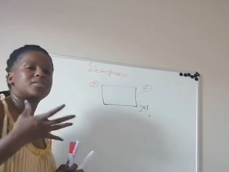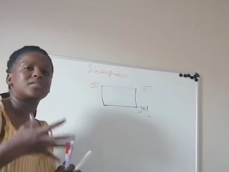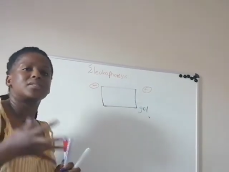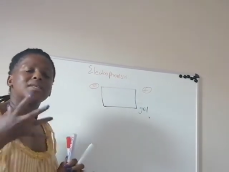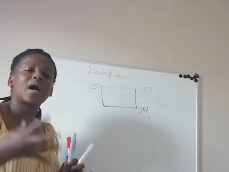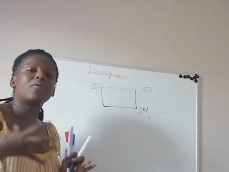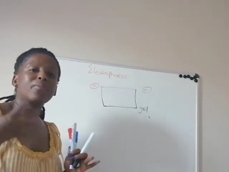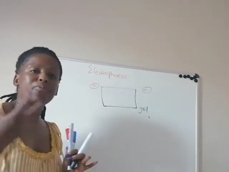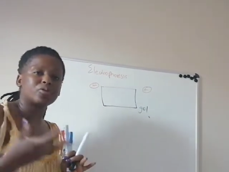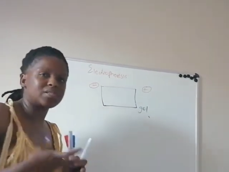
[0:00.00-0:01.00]
Since
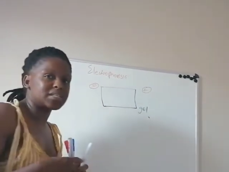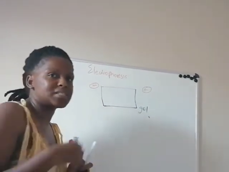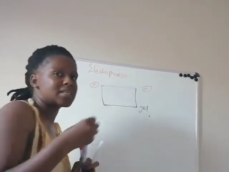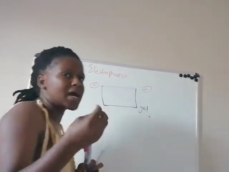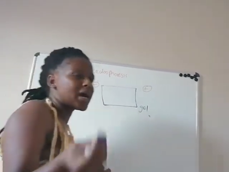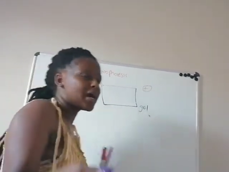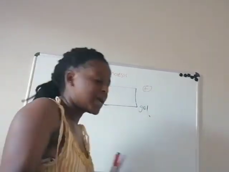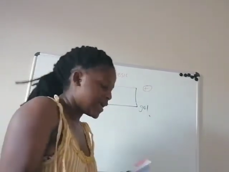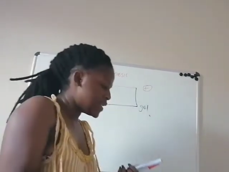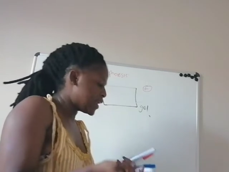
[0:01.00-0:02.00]
our proteins, they are
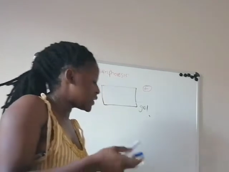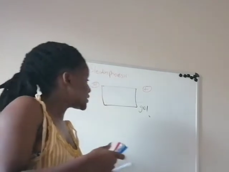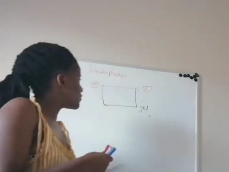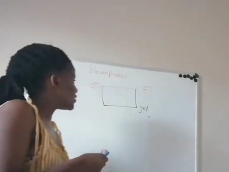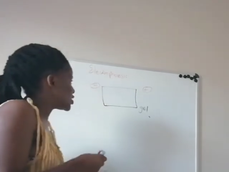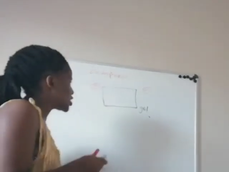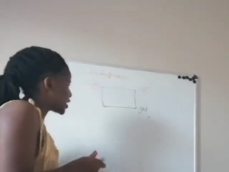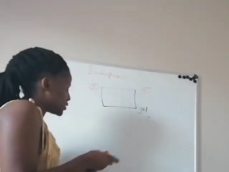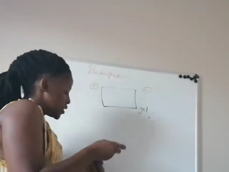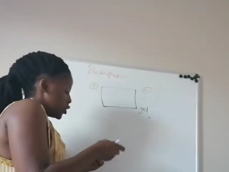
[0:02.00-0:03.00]
negatively
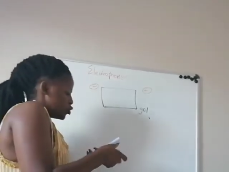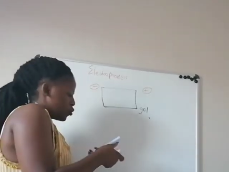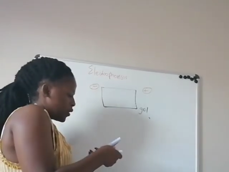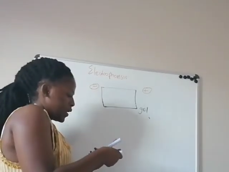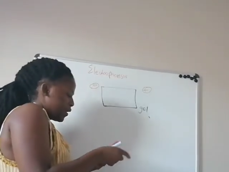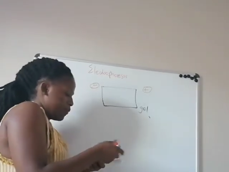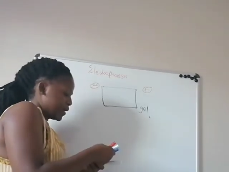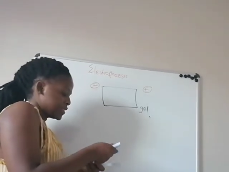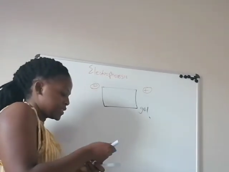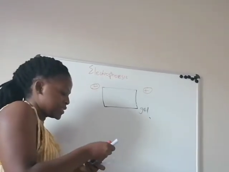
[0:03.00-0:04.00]
charged, so what
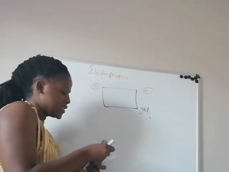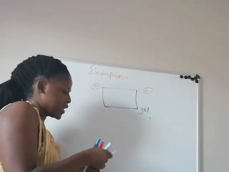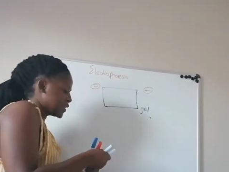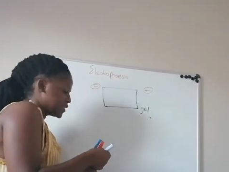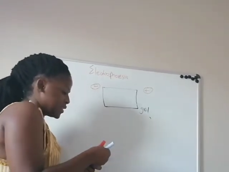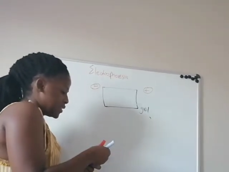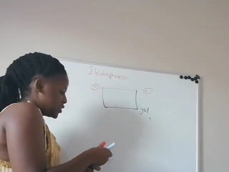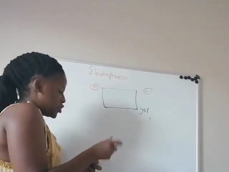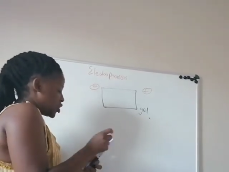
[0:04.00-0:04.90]
happens is that these